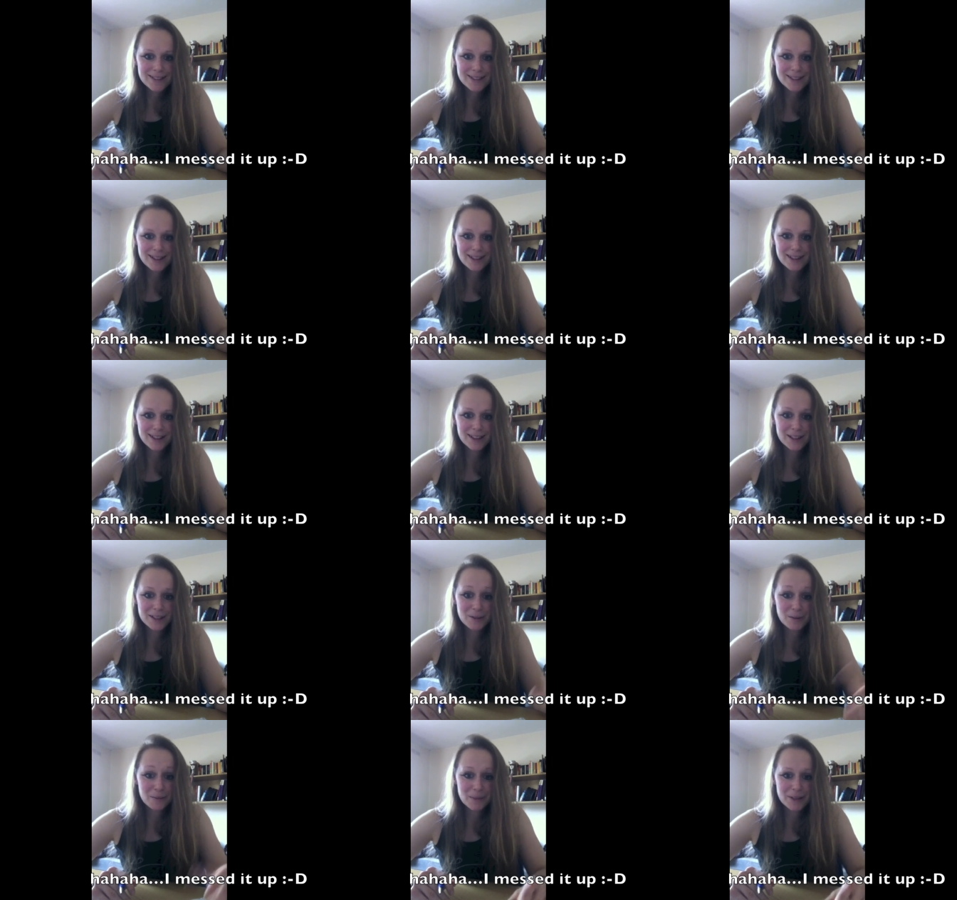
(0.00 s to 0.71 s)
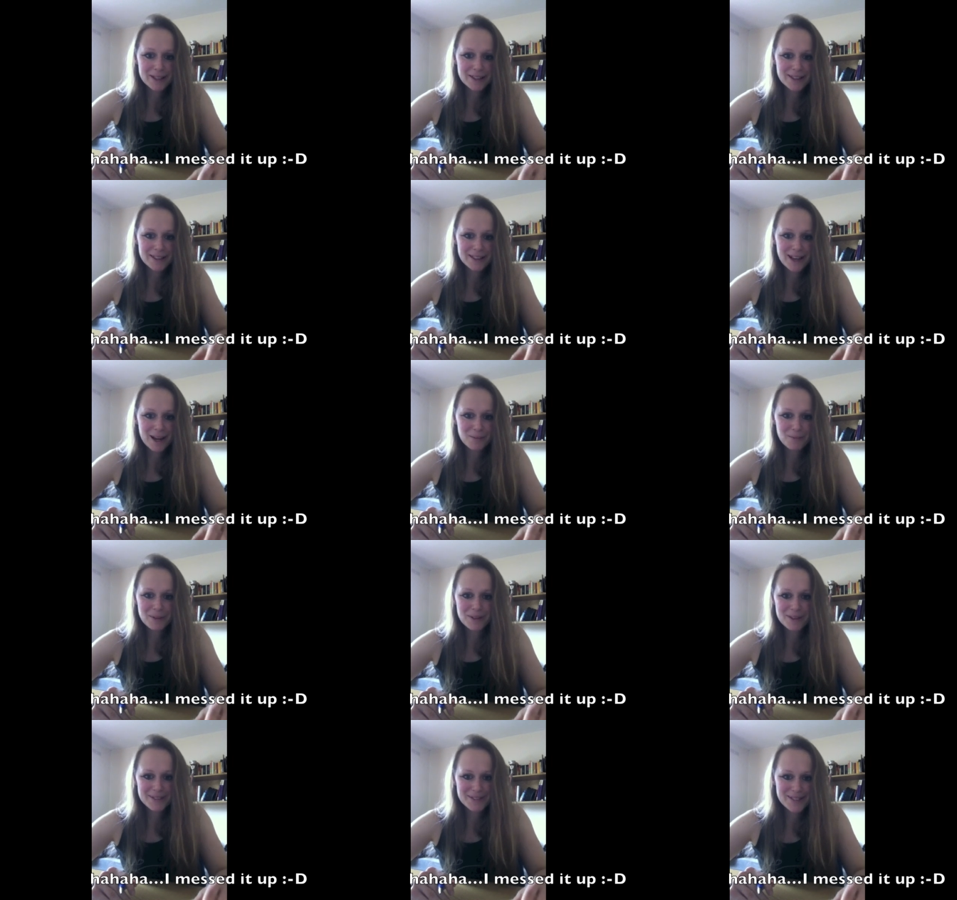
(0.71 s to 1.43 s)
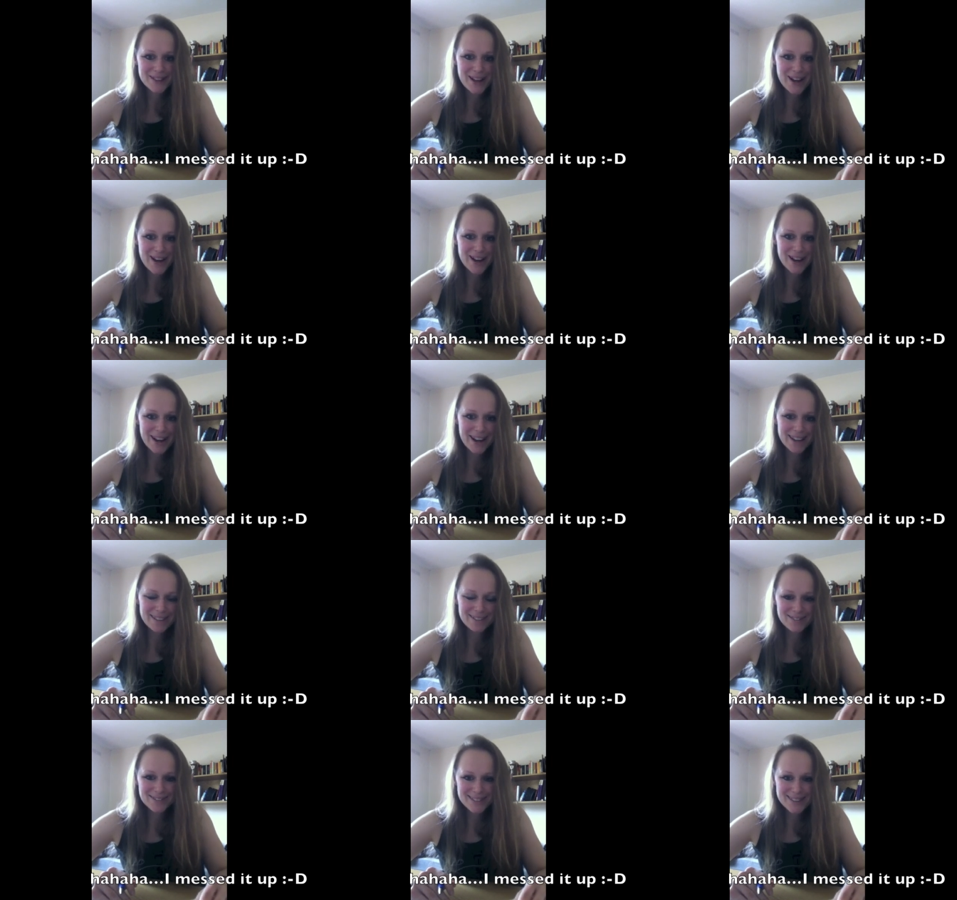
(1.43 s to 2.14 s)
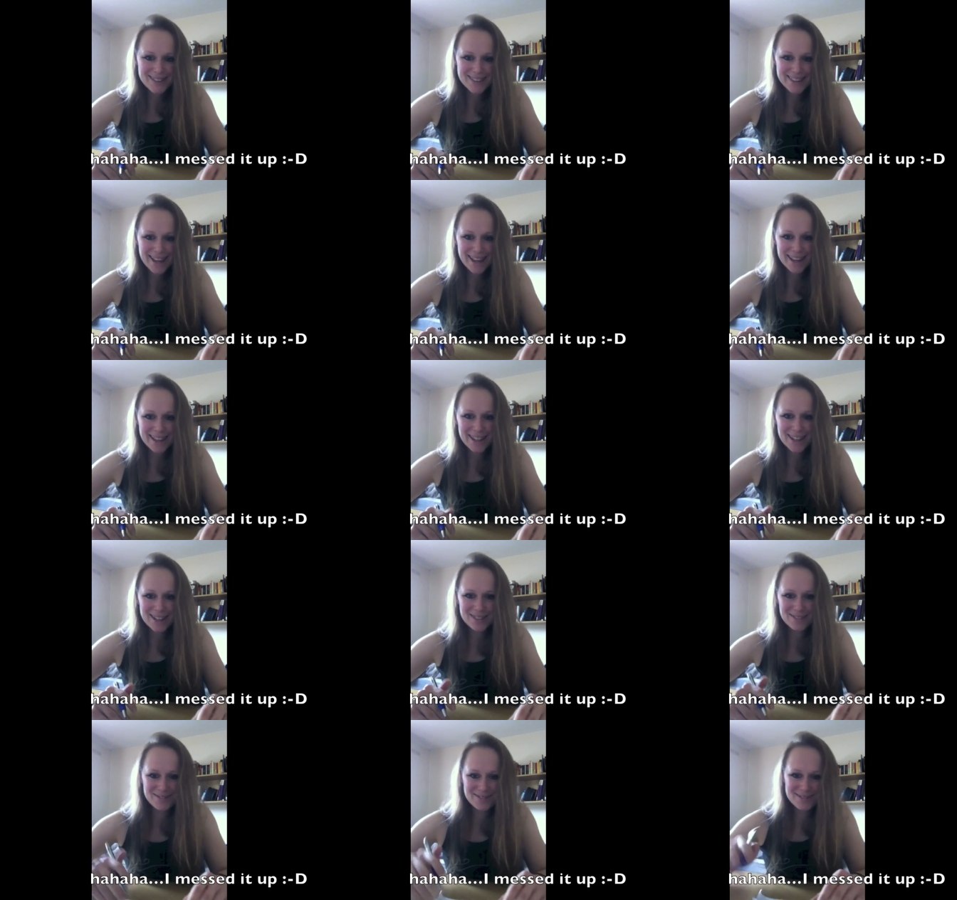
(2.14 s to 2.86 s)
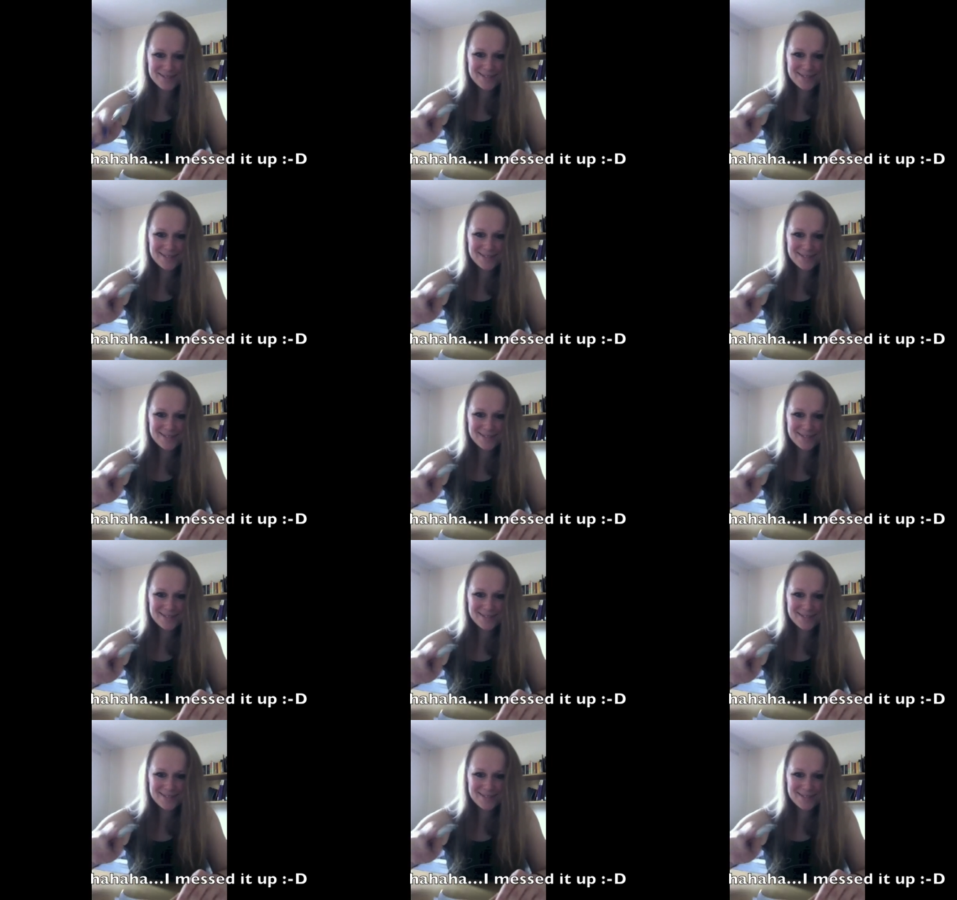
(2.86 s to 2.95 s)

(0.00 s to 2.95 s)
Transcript: a little bit up. Okay, thank you.